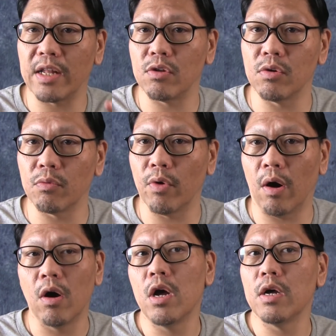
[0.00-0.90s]
not doing
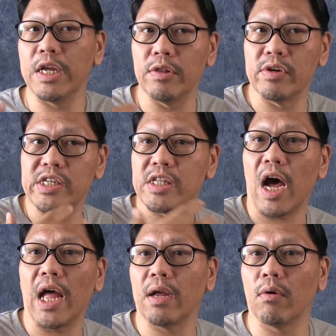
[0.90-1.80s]
well. Either it's
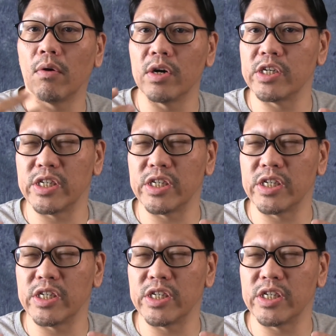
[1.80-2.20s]
dying or